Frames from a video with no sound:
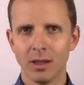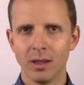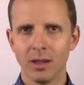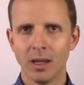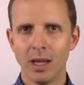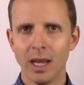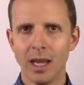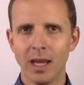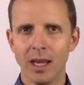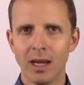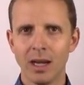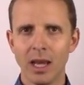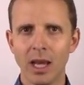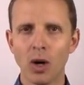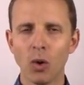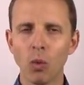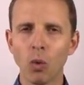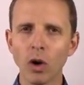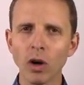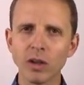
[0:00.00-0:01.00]
And
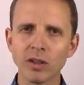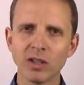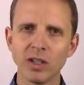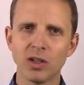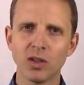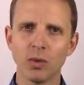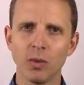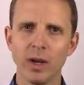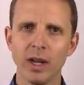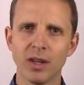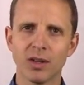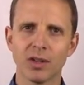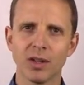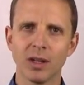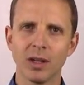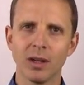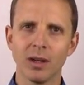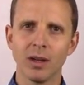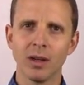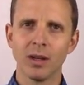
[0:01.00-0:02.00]
in a work
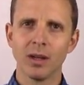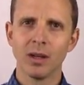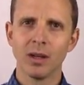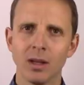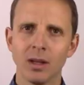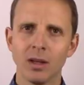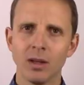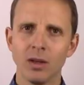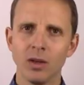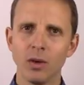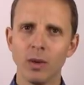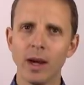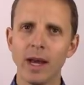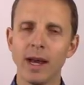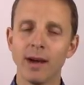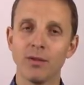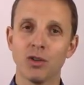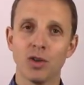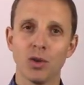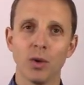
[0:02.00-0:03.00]
situation, do I
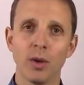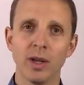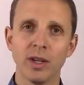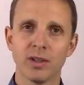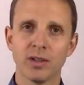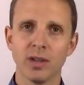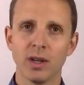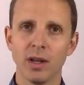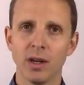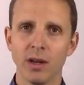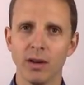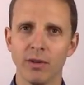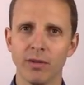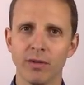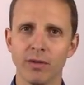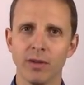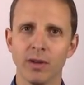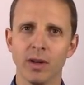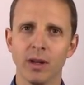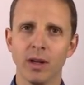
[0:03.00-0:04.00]
have choice
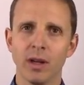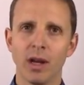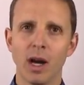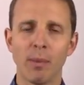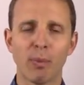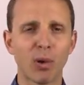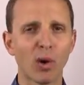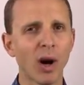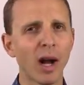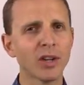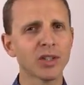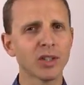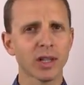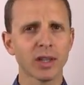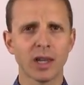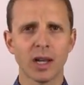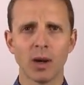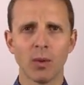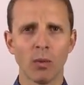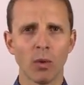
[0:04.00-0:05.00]
of a
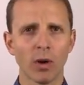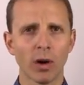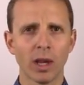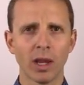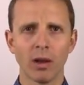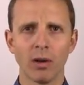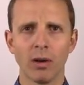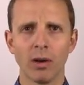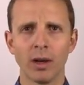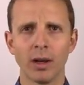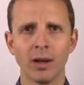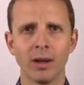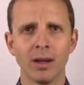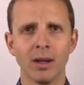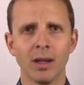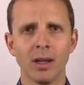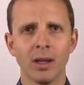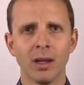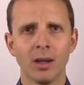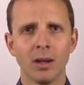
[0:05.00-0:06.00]
project that I'm working
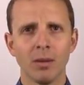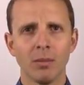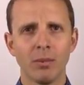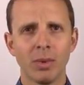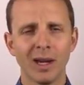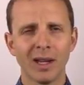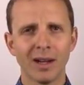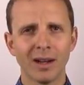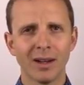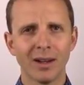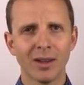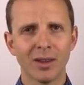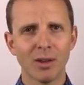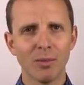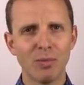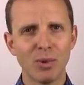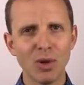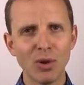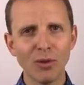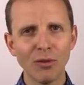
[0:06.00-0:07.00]
on? But the
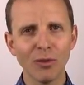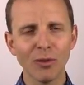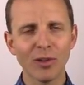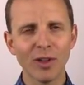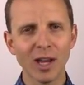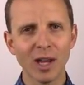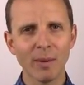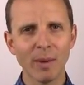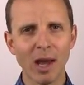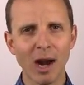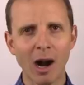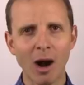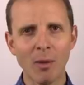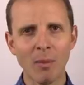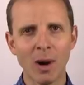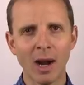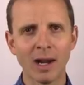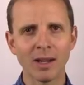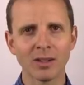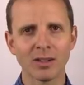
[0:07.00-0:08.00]
beautiful thing about our
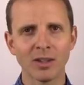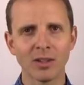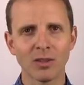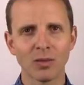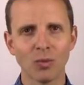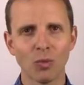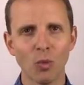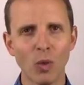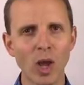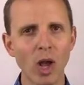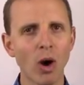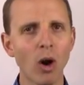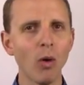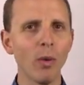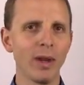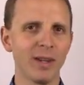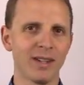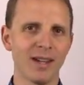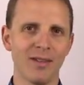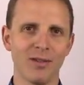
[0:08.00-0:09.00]
minds is we
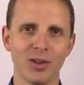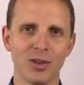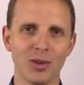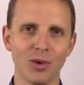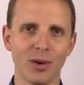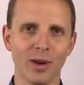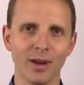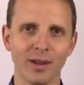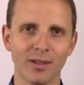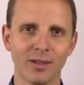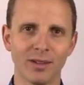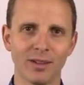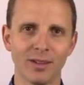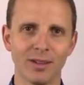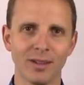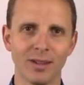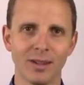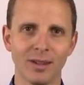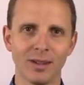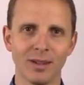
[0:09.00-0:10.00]
always have a choice.
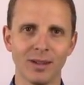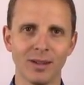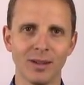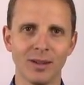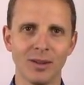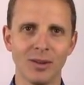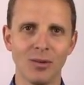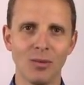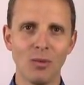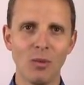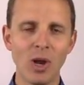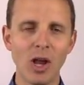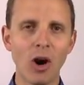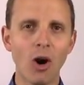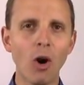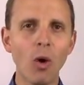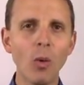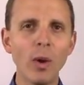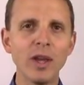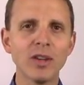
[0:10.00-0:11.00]
We
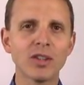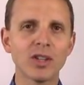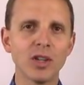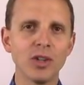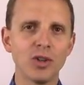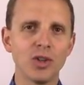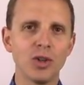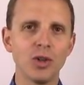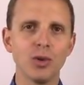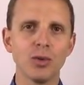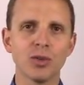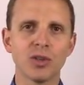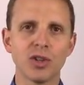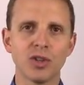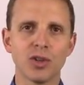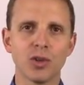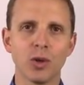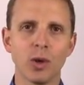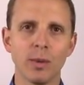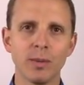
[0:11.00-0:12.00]
always can choose
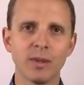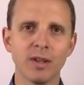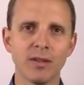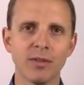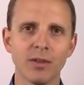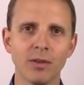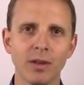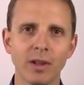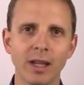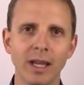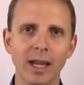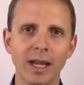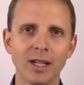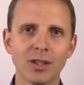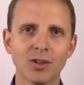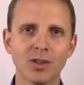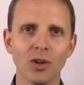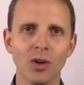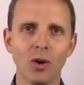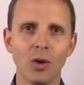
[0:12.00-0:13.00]
to show up differently.
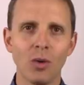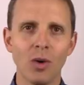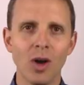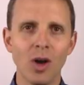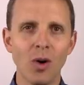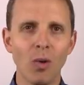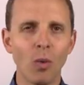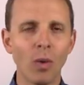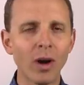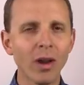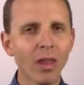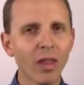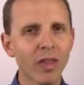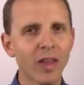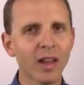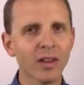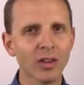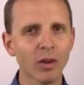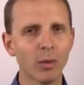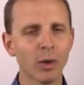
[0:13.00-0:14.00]
And so one of the
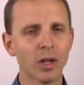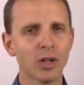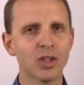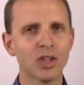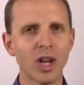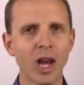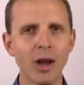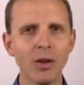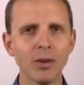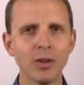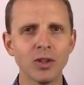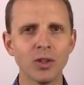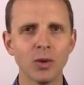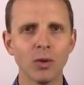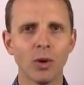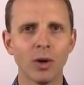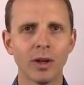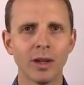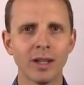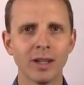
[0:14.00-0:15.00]
things I want to challenge
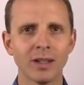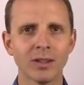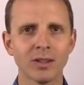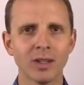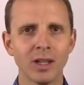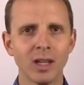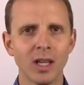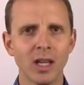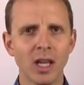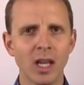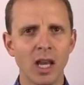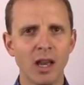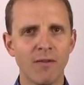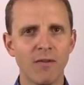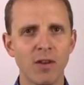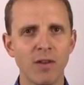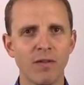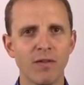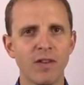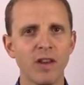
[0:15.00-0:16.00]
you on is,
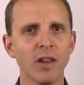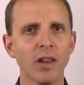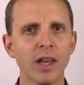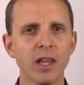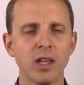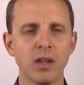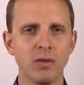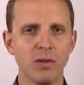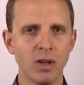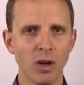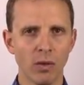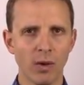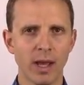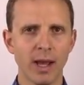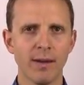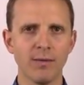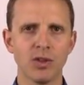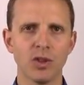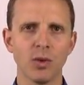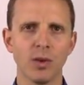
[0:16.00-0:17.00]
if you feel like you don't
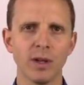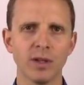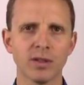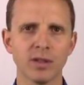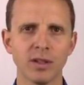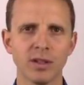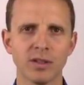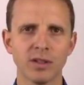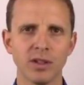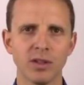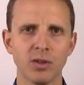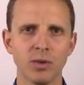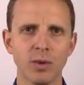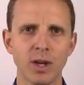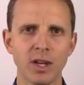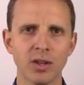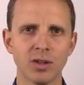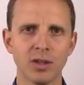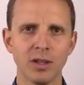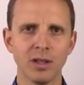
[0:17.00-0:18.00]
have choice in a
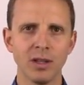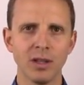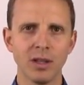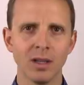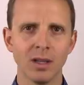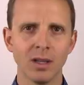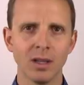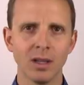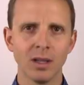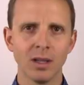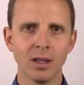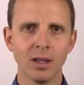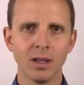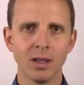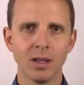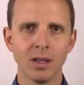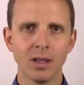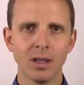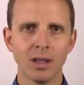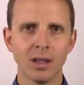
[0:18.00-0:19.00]
situation,
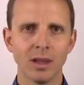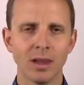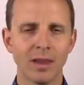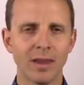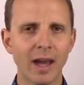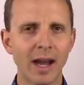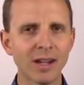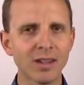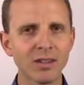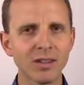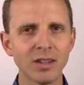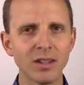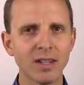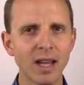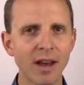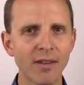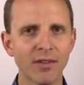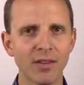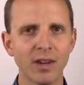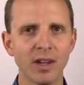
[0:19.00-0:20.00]
that's the
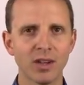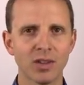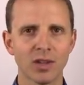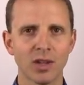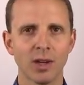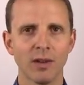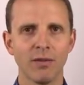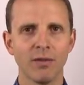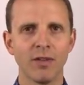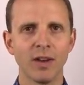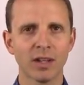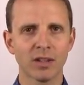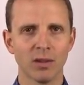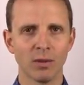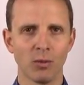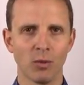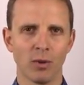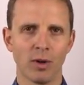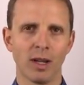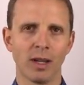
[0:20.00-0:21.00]
definition of
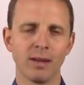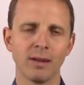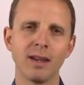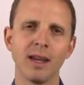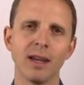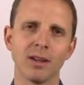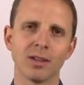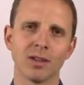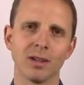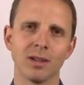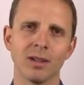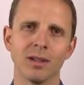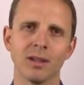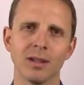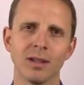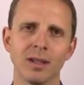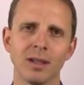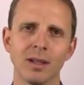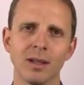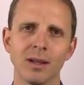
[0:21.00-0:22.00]
victim orientation.
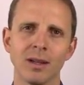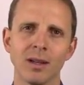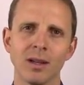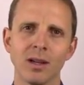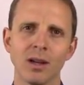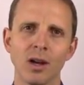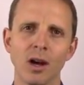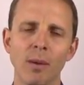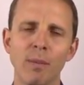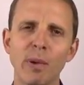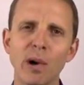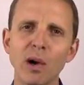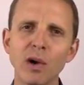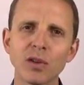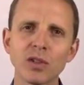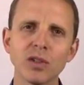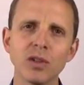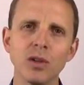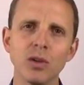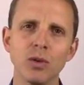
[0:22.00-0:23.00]
A
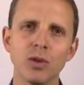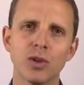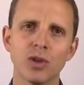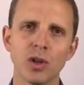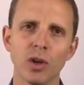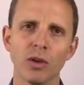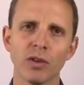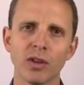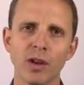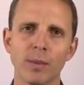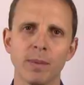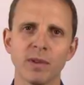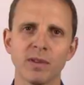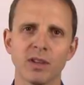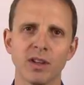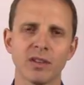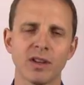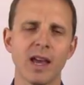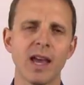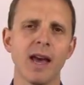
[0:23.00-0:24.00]
person who shows up and
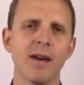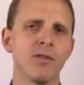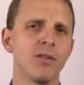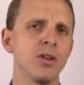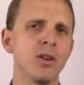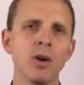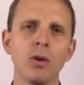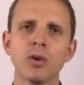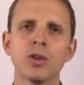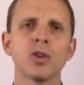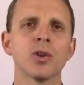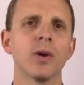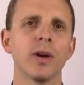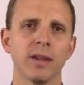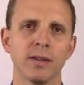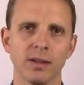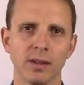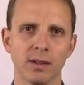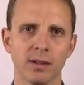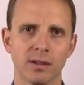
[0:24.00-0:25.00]
says, I have no
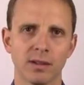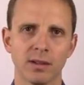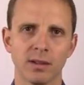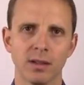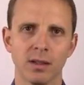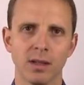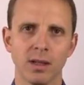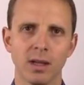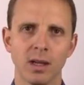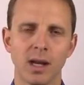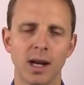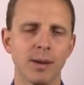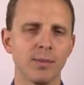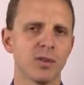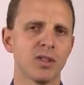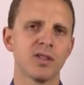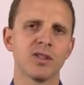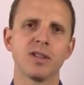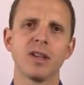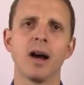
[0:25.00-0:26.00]
choices,
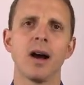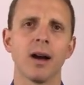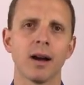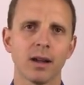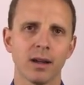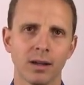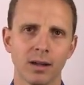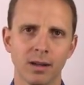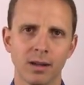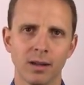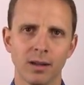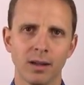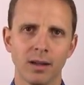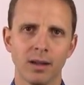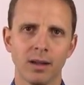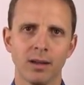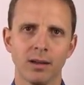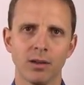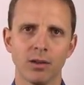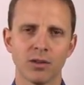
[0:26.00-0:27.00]
I'm stuck,
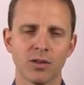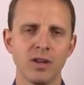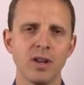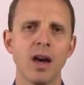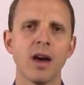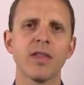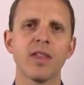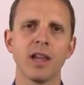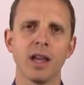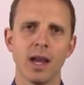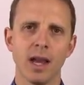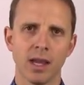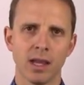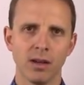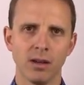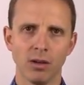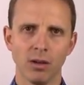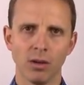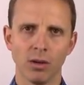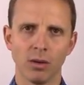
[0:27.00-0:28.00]
there's nothing I
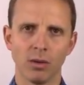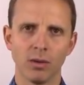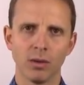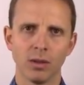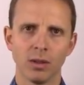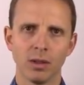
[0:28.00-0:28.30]
can do.